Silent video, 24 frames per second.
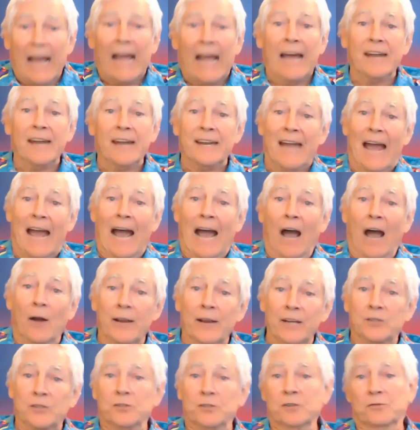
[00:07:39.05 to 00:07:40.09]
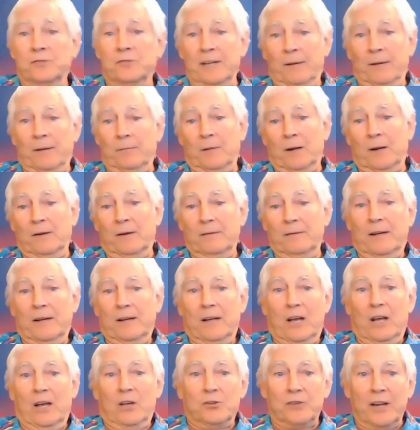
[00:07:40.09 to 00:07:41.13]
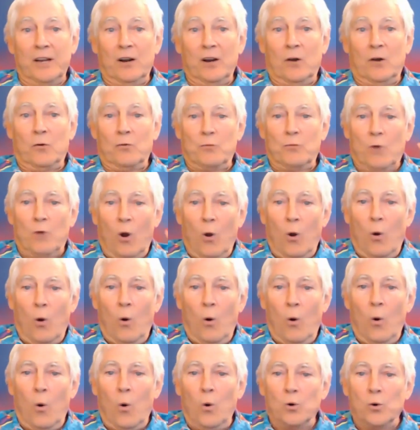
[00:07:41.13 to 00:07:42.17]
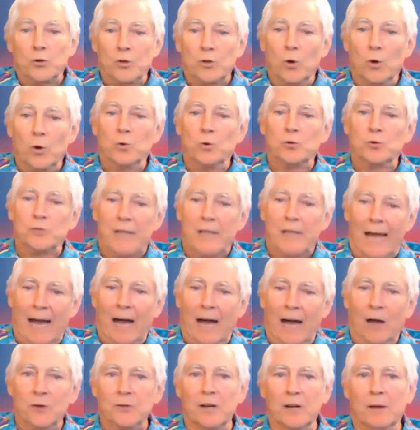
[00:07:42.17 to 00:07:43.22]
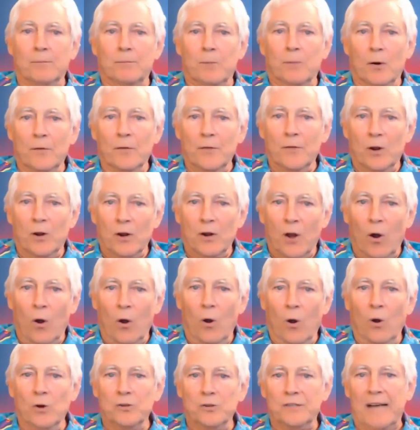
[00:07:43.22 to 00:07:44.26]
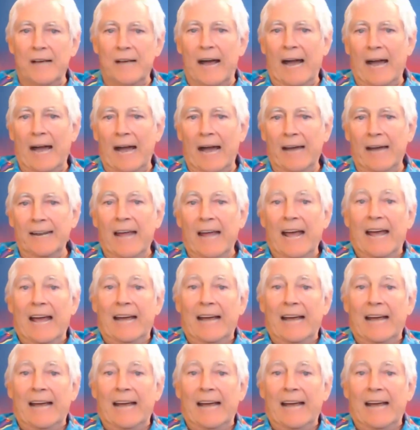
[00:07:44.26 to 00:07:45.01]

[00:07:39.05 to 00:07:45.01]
And now each December, Sarah rolls those towels up on their long side